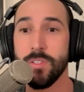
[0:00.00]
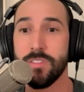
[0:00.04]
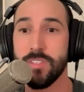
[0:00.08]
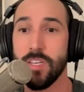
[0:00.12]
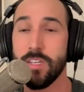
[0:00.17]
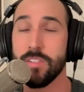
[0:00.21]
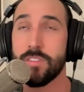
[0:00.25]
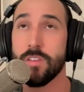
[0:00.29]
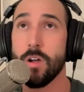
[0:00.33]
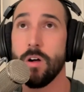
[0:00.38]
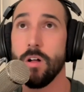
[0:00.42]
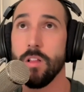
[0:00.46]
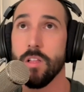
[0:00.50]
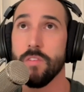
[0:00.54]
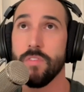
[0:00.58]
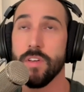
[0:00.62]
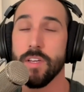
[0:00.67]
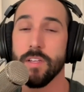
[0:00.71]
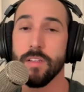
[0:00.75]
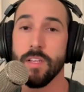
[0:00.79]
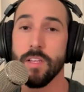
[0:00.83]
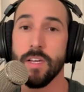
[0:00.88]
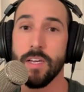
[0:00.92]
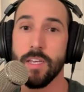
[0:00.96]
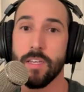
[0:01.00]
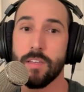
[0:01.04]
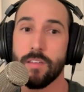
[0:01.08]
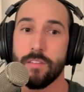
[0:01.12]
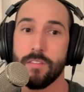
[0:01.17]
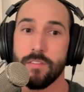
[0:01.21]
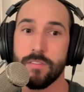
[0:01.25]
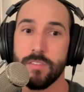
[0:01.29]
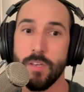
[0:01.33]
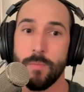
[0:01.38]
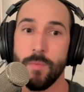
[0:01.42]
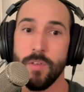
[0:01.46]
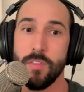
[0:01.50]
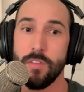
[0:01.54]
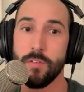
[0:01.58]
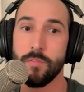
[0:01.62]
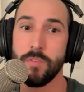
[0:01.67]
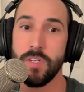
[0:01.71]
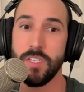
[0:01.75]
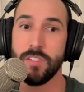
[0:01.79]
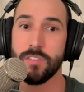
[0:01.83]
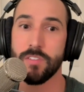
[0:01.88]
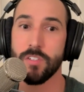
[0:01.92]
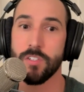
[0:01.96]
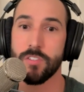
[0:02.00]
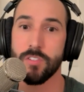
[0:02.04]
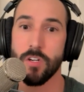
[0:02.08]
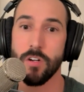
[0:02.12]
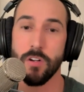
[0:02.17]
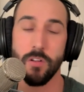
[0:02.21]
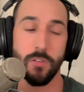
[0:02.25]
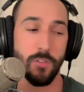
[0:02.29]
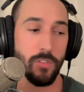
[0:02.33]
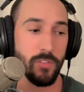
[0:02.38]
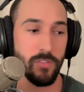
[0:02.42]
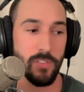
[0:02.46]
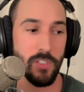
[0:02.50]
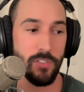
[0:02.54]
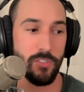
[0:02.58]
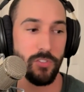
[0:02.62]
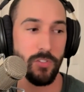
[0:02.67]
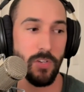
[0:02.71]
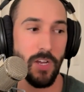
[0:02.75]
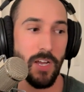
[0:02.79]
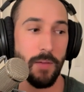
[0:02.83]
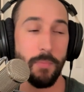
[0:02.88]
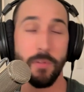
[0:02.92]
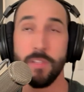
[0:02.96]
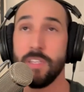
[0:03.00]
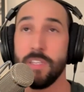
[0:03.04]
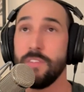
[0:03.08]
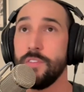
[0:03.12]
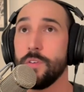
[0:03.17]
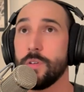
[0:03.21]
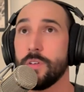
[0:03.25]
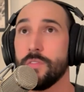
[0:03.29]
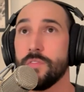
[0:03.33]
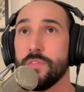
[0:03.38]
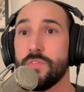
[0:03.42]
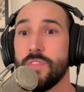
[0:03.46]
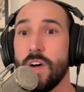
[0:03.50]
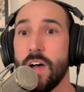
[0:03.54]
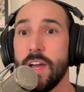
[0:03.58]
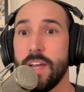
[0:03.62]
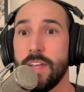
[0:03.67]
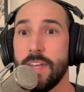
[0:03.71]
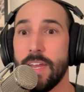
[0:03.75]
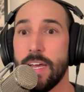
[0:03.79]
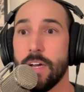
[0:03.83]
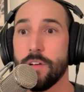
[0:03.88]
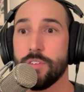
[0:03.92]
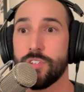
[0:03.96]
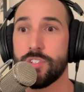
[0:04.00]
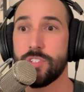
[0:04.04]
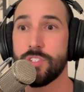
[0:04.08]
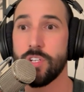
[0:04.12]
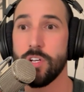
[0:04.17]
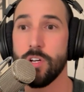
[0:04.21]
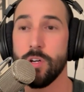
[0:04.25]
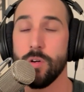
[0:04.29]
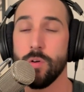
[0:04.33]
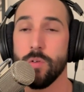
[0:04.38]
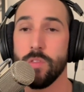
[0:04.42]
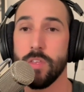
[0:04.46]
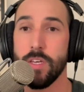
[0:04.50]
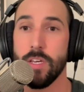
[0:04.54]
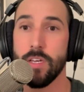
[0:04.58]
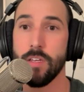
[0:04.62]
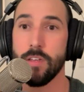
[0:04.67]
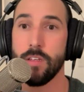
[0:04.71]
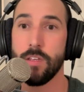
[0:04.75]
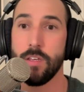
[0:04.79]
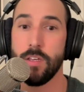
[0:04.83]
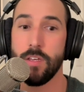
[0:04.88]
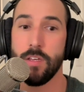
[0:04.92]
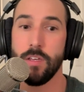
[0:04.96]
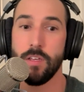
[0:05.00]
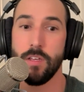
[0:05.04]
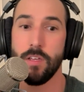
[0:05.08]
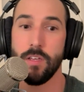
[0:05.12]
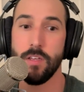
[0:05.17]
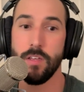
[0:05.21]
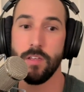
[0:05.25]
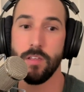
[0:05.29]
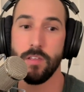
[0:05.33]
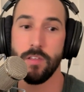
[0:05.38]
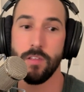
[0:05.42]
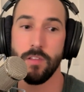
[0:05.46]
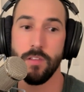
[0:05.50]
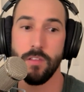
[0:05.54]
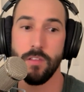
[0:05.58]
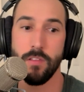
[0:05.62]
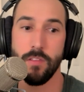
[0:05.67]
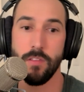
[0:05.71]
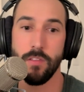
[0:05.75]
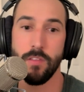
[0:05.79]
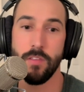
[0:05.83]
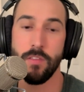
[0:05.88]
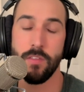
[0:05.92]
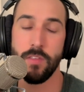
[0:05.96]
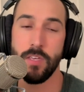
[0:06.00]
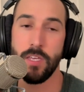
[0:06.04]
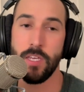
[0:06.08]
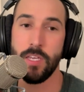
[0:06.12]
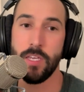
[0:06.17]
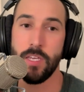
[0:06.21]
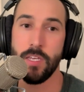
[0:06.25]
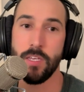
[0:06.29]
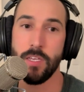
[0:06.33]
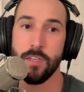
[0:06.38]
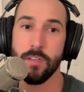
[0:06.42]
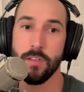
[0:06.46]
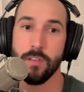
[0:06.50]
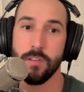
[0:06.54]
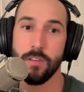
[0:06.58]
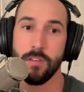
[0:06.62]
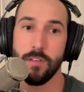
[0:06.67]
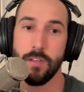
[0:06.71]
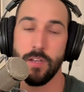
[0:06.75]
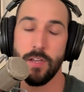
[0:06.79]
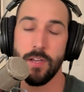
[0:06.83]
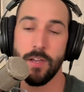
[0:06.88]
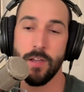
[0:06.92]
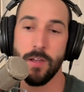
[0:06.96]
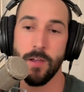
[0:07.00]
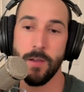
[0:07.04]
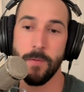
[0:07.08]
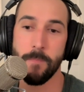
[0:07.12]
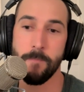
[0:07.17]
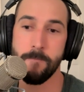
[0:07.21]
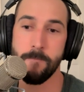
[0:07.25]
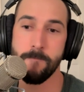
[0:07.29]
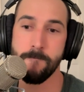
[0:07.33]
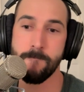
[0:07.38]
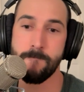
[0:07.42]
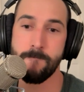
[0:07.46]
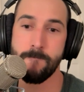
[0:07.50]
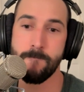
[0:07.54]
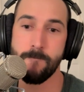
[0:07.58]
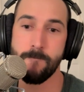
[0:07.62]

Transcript: say it's all of it like some of the research articles that you i believe you can find now show that the um